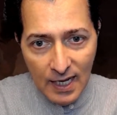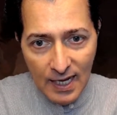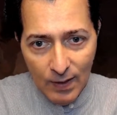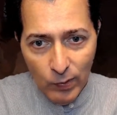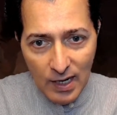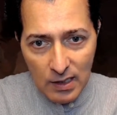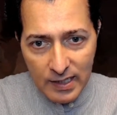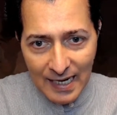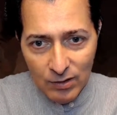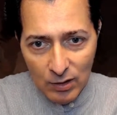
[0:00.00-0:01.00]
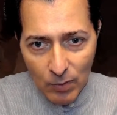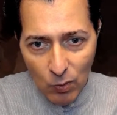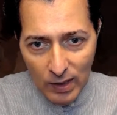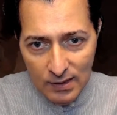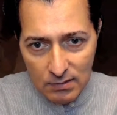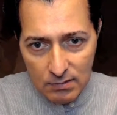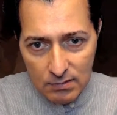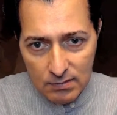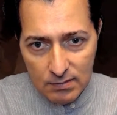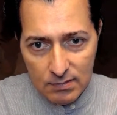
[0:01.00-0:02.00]
We are candle number 1,
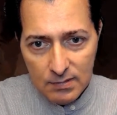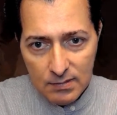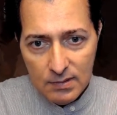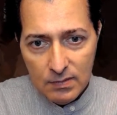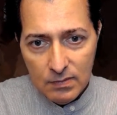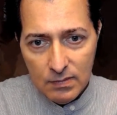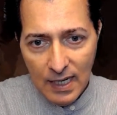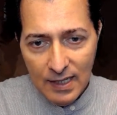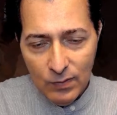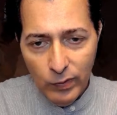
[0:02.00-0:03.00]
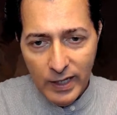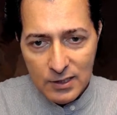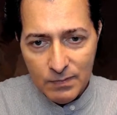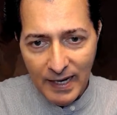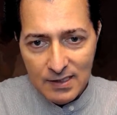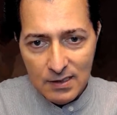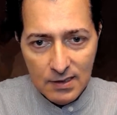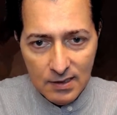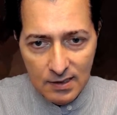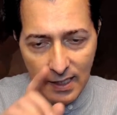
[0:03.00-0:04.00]
and we expect
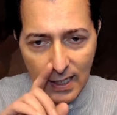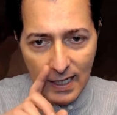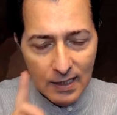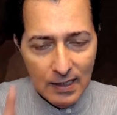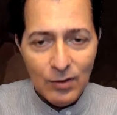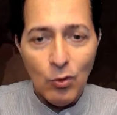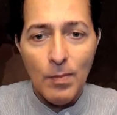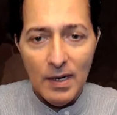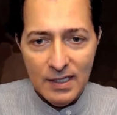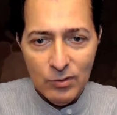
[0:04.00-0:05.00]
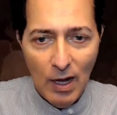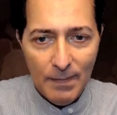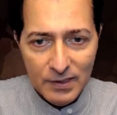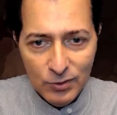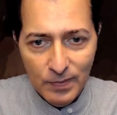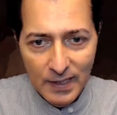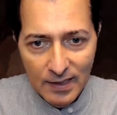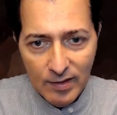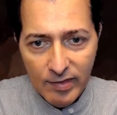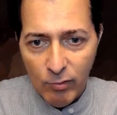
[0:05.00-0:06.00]
a normal thing to happen to
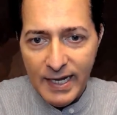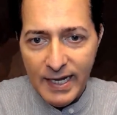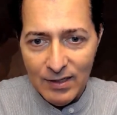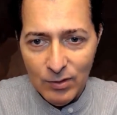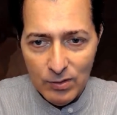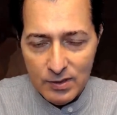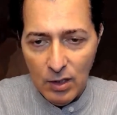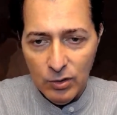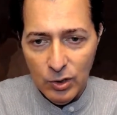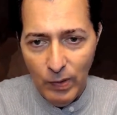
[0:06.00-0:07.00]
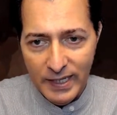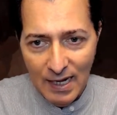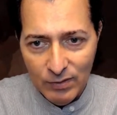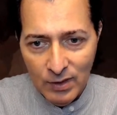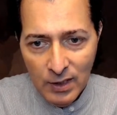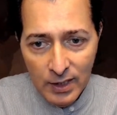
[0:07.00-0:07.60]
be 3 candles on the way down.